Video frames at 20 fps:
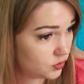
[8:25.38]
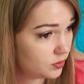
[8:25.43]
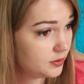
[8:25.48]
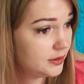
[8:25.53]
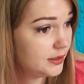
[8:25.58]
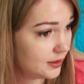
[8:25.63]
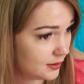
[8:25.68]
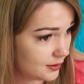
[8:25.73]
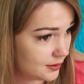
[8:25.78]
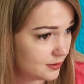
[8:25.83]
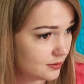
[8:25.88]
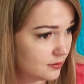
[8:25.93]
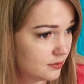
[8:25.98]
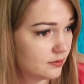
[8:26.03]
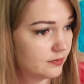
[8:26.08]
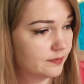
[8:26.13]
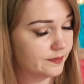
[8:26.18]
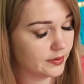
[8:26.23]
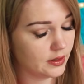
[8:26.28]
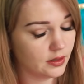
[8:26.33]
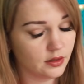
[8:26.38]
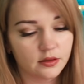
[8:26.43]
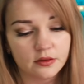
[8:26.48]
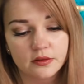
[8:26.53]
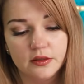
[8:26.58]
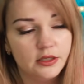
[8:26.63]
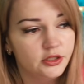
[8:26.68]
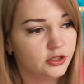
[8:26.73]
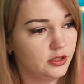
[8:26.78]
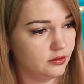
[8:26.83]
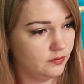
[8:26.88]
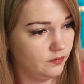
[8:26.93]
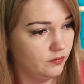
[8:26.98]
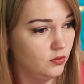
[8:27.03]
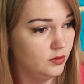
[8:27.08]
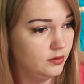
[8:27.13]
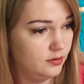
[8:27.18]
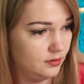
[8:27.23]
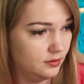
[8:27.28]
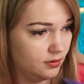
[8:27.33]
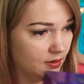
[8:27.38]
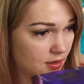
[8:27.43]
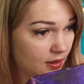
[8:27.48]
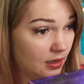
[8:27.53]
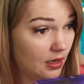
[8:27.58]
Emily and Lily are taking a cardboard